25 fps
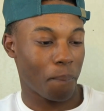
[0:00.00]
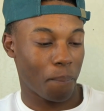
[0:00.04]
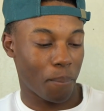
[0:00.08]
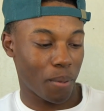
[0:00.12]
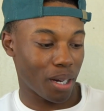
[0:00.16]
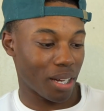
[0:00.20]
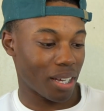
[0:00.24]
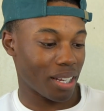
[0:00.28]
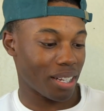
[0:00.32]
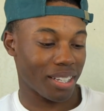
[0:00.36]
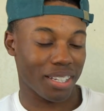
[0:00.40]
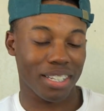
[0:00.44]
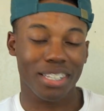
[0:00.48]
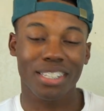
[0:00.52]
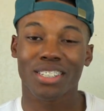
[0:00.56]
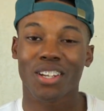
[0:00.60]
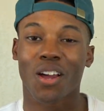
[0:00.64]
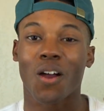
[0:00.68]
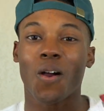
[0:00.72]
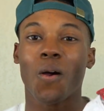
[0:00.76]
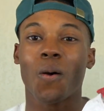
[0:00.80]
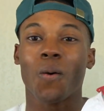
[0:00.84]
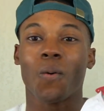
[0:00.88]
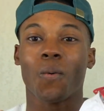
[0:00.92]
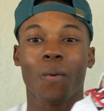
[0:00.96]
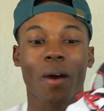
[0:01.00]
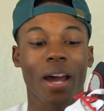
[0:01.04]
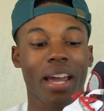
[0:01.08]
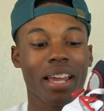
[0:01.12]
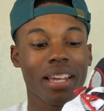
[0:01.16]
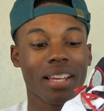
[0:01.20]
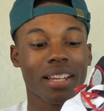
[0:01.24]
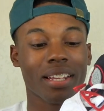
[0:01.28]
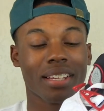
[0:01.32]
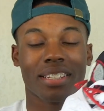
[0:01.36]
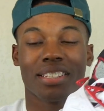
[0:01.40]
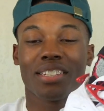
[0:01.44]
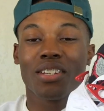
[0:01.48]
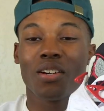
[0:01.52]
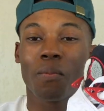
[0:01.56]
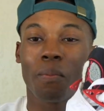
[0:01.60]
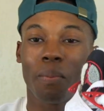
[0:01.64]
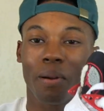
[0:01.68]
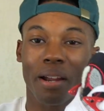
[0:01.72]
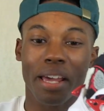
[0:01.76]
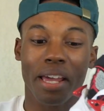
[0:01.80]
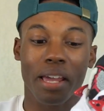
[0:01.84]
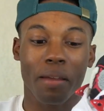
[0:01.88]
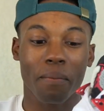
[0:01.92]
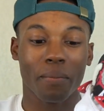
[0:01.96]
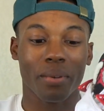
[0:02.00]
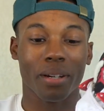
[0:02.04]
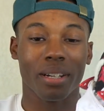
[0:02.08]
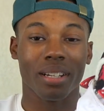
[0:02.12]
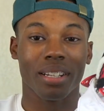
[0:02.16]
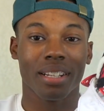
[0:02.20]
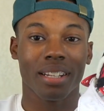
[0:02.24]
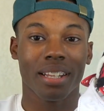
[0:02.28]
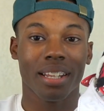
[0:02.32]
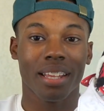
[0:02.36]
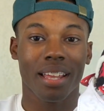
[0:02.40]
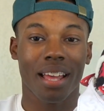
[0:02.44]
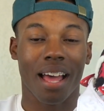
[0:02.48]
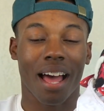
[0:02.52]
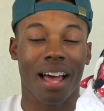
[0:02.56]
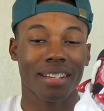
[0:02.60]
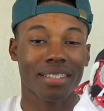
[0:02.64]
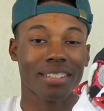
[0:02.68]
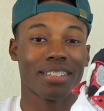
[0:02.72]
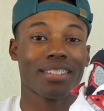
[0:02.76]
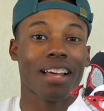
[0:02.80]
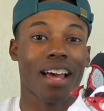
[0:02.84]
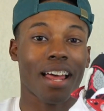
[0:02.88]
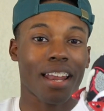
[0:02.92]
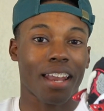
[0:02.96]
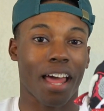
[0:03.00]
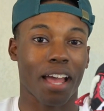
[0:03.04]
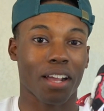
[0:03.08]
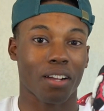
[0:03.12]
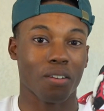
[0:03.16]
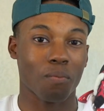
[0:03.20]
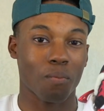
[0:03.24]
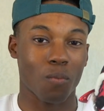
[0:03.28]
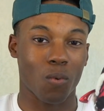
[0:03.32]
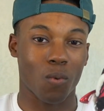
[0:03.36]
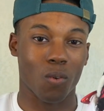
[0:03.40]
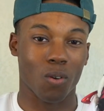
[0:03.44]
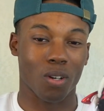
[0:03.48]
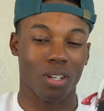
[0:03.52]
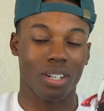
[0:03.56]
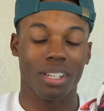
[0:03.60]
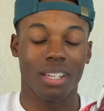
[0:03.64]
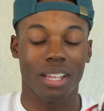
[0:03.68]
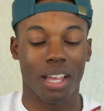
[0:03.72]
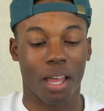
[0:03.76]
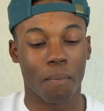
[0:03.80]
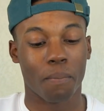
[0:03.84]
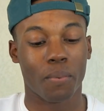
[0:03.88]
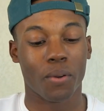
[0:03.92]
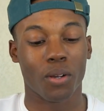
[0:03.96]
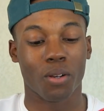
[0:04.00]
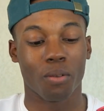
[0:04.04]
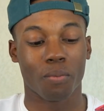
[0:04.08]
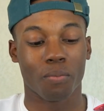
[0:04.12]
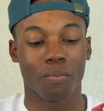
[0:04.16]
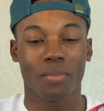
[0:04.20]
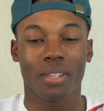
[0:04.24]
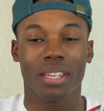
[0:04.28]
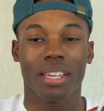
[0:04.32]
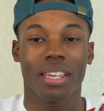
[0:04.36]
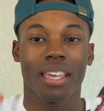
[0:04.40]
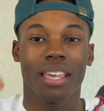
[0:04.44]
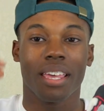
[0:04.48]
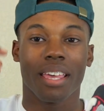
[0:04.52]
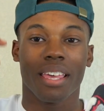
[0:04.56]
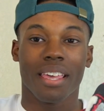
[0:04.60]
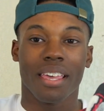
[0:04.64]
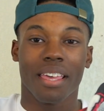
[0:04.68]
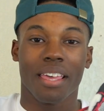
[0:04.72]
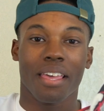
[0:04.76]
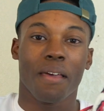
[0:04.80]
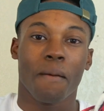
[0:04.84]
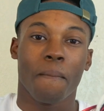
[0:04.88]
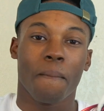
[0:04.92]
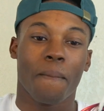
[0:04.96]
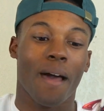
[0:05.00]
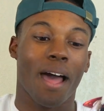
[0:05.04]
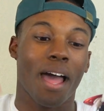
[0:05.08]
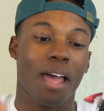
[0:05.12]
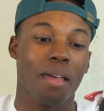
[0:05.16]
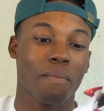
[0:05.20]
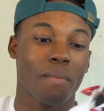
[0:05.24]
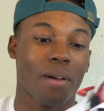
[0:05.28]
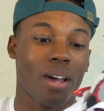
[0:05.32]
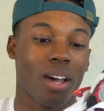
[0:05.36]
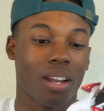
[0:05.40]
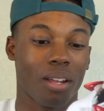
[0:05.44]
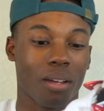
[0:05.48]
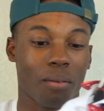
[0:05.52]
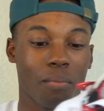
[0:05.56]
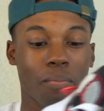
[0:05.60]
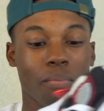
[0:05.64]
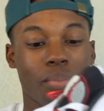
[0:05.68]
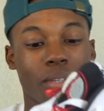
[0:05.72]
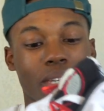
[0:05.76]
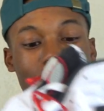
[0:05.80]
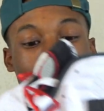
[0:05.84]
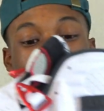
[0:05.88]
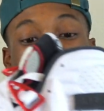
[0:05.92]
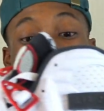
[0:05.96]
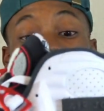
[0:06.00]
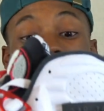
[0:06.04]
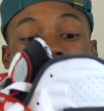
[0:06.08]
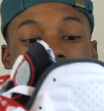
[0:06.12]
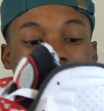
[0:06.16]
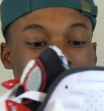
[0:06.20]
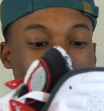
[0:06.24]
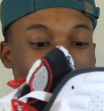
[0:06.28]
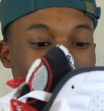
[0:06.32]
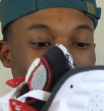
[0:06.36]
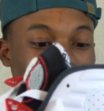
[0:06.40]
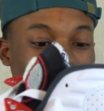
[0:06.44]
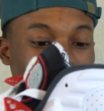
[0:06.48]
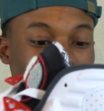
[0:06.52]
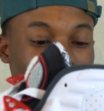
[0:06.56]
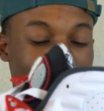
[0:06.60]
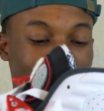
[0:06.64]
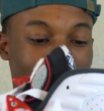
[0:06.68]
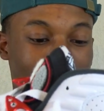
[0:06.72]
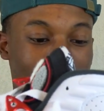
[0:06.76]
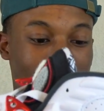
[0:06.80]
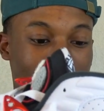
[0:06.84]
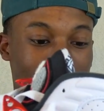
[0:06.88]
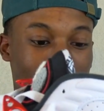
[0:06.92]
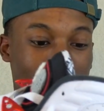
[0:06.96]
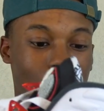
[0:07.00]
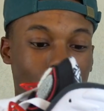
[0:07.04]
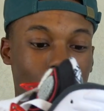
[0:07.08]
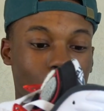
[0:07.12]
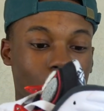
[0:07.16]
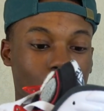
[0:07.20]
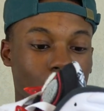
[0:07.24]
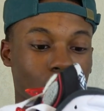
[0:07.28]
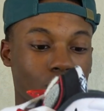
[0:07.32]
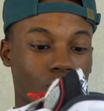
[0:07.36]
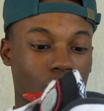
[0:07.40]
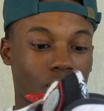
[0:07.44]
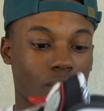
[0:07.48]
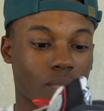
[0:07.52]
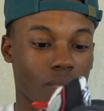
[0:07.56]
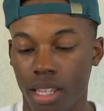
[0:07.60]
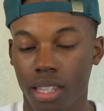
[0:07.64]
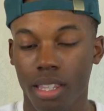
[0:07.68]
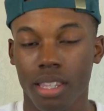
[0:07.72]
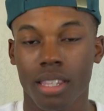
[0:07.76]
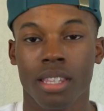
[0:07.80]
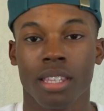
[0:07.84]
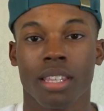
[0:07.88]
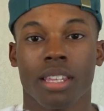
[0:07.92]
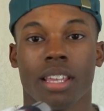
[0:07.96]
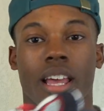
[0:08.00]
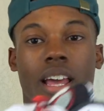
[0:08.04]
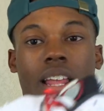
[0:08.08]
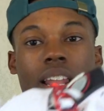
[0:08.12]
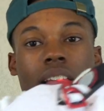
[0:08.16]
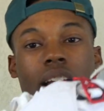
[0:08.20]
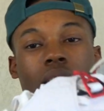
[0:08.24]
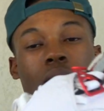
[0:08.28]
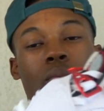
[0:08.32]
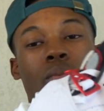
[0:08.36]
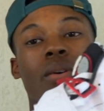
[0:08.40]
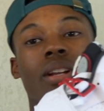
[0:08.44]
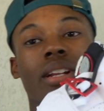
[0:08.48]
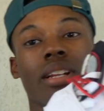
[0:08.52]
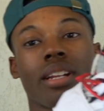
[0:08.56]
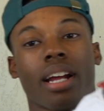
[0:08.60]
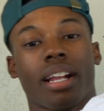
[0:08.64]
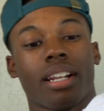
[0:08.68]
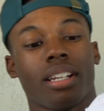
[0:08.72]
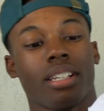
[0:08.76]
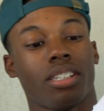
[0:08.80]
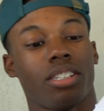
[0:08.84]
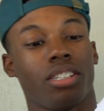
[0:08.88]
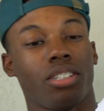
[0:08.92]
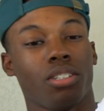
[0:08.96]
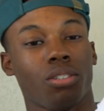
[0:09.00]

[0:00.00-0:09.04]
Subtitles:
But these are all white. It's still plain, but I like them more. I put them high about a B+ now, you know what I'm saying? I really like this